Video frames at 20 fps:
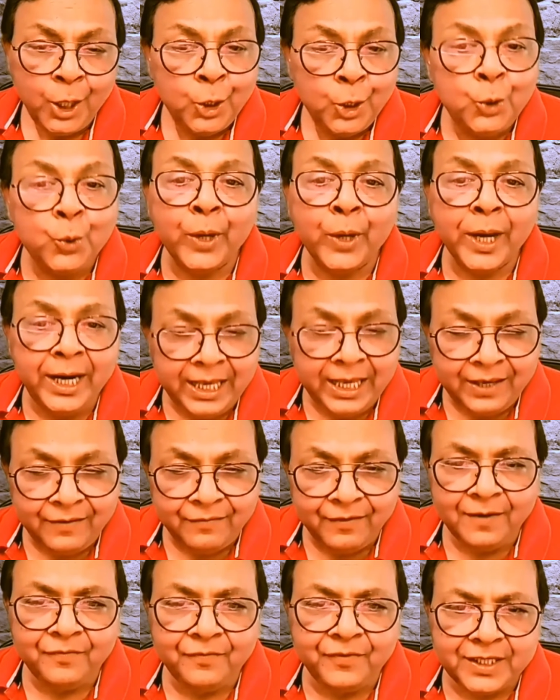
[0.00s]
You can
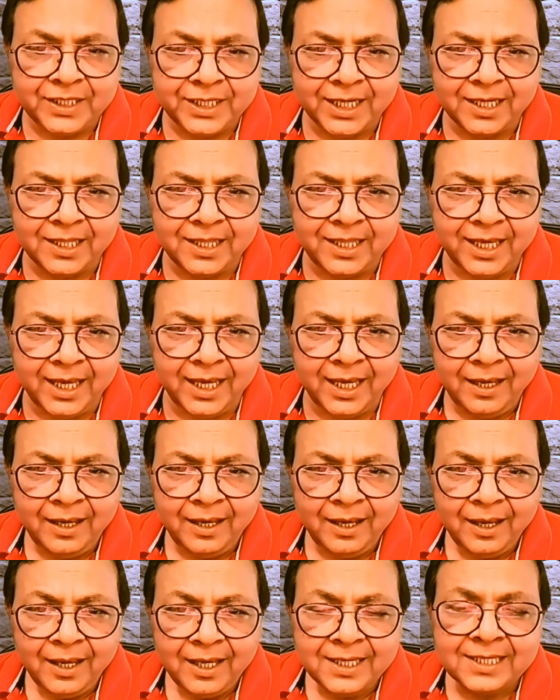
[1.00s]
even visit the
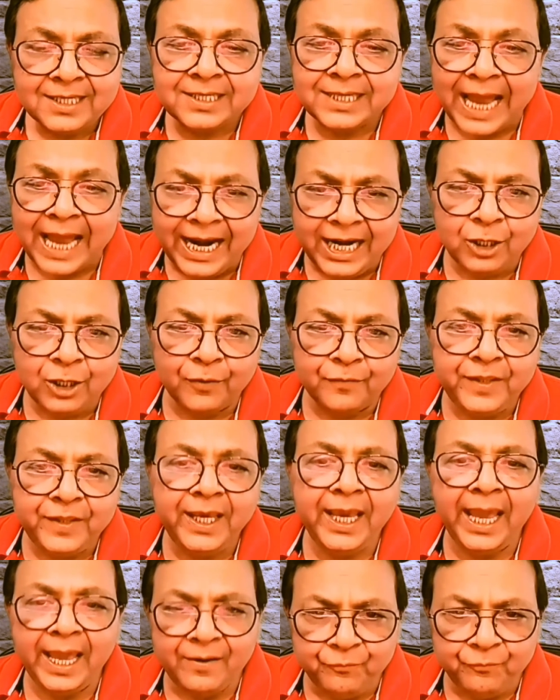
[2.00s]
site of
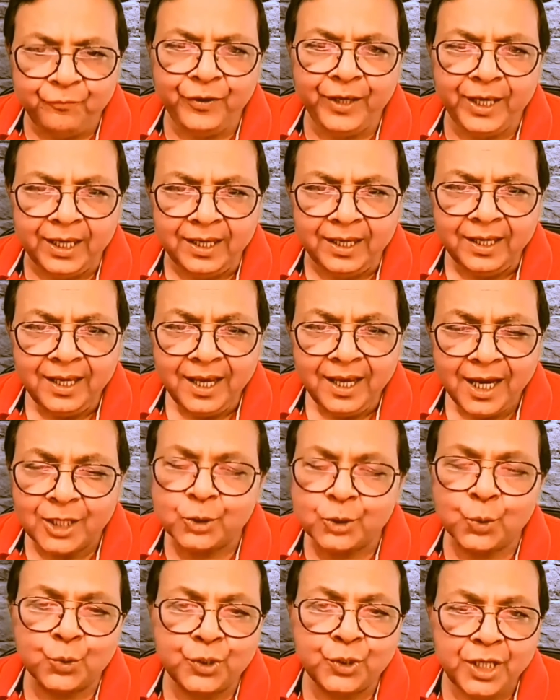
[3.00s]
the MFI,
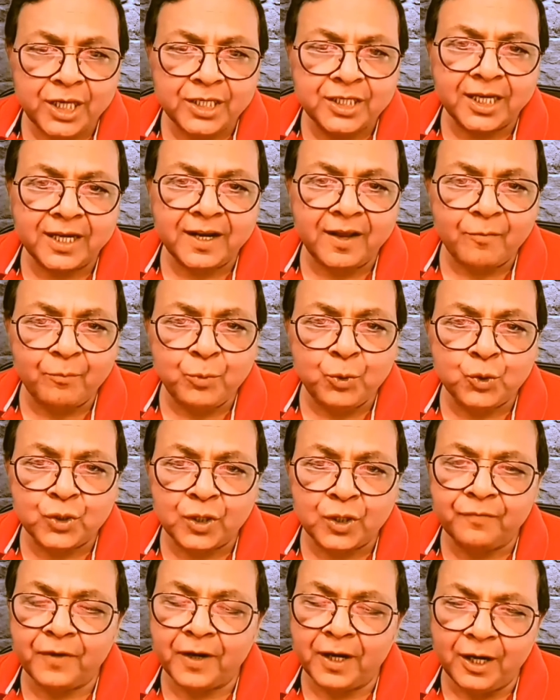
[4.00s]
Association of
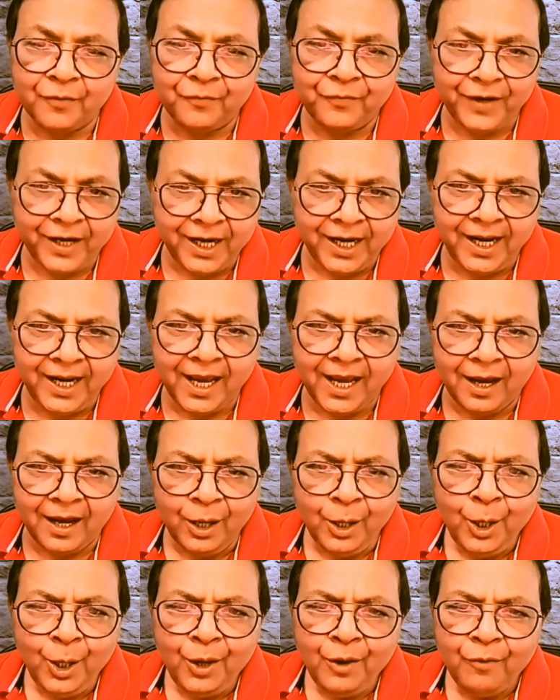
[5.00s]
Mutual Fund of India,
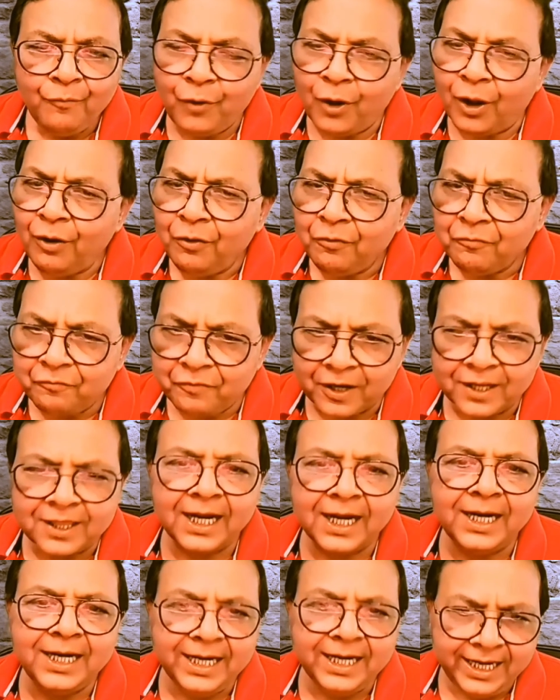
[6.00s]
for
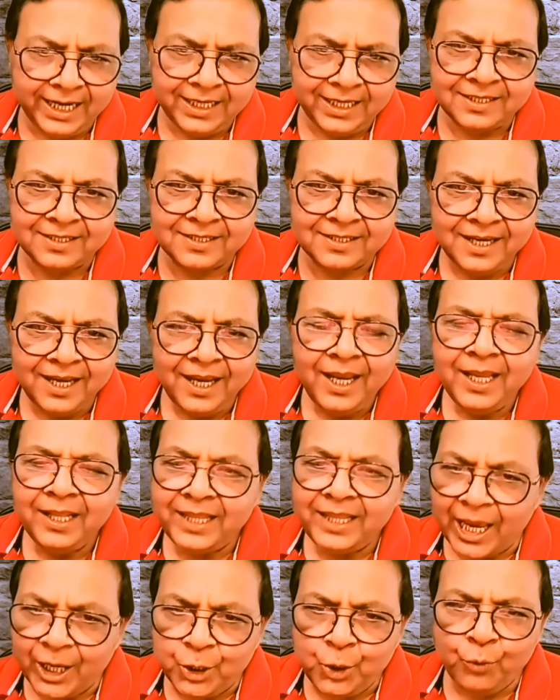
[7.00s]
further details.
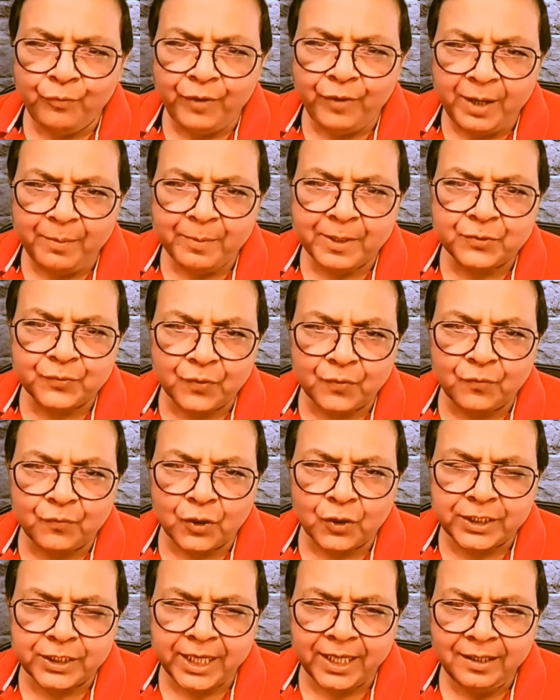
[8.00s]
Thank you very much for
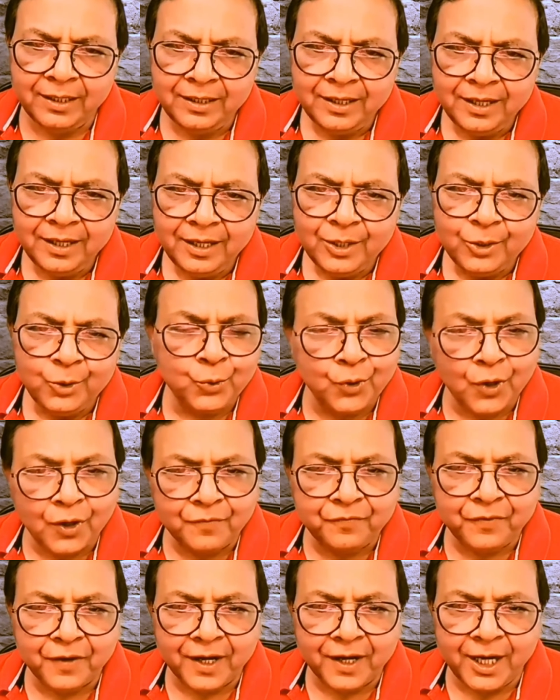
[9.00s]
watching. Do
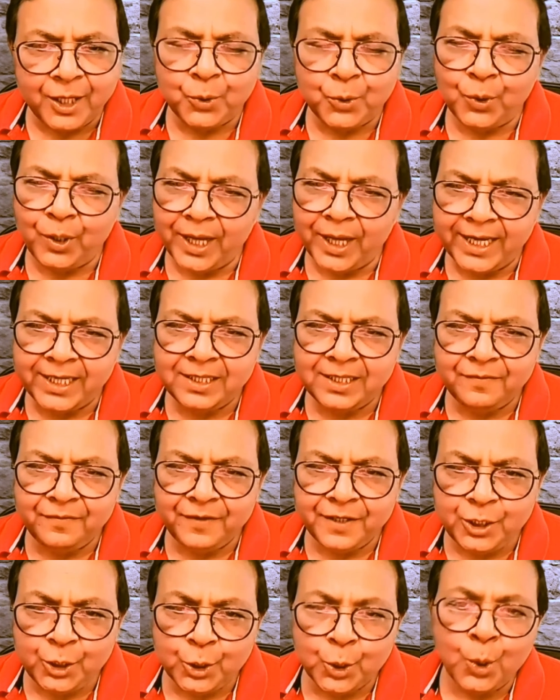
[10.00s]
not forget to like the
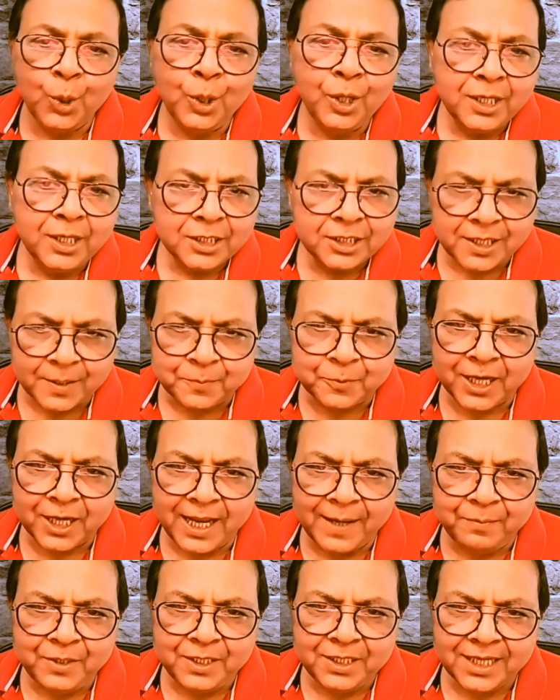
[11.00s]
video,
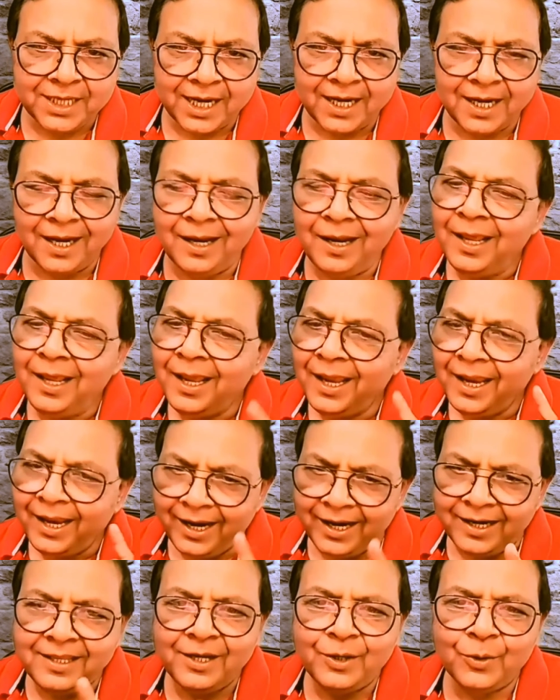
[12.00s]
subscribe the channel,
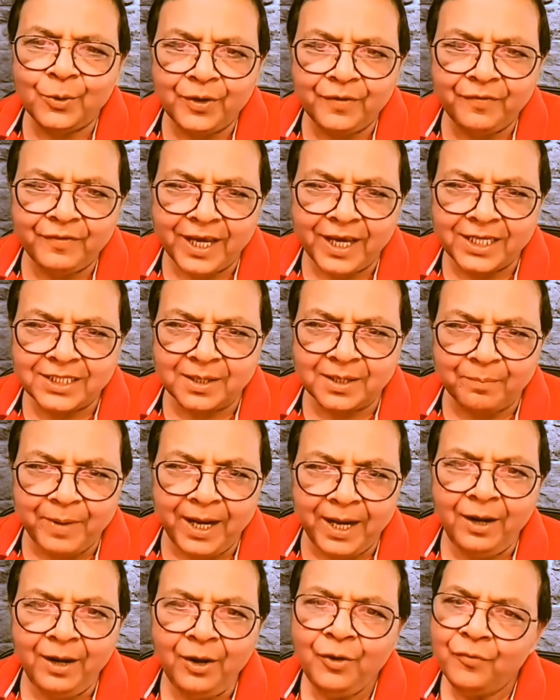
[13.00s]
hit the notification
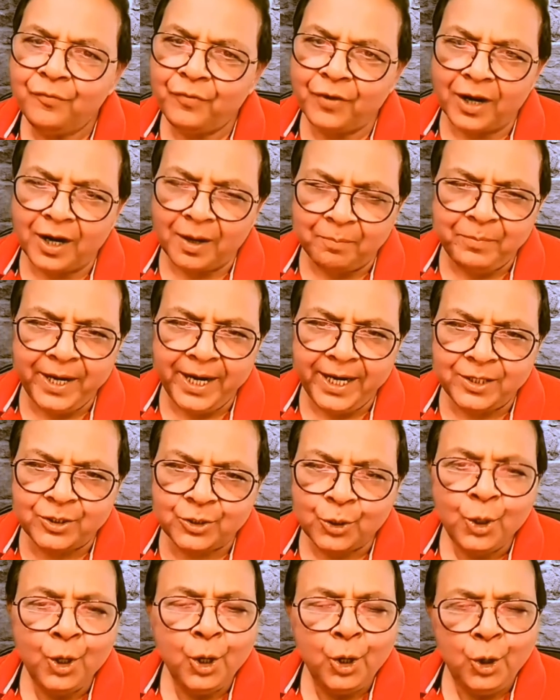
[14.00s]
bell for
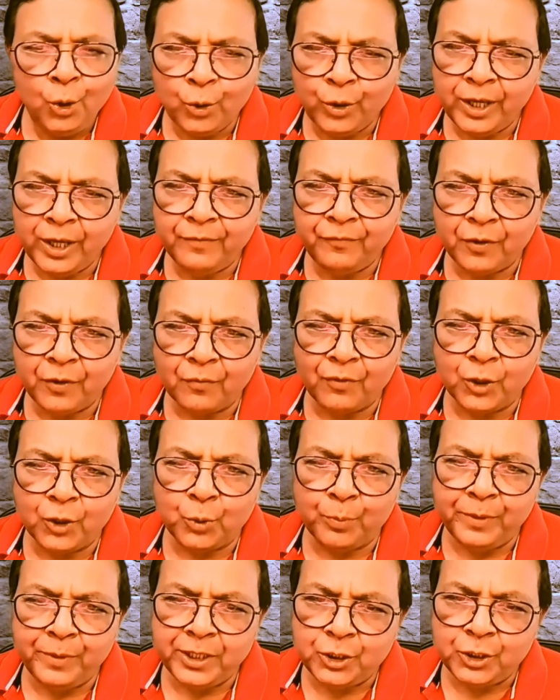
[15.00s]
updates. Looking forward to
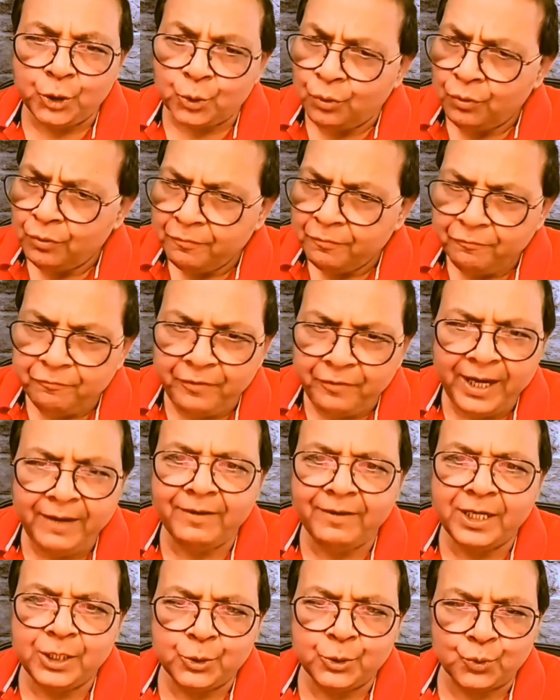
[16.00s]
meet you very,
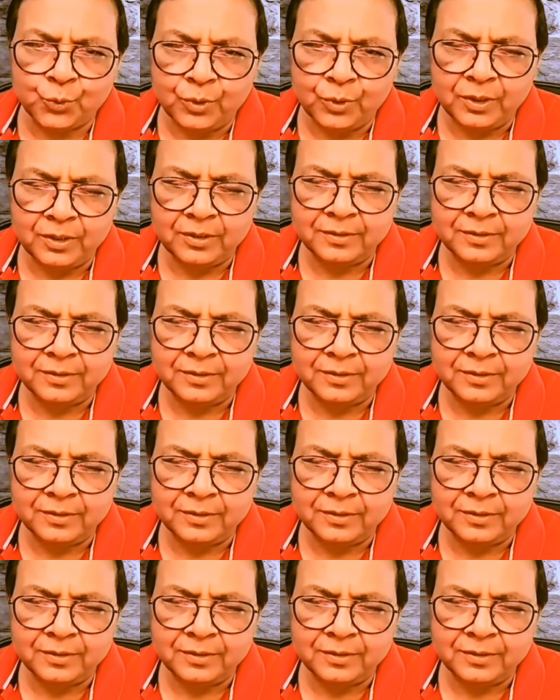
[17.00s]
very soon.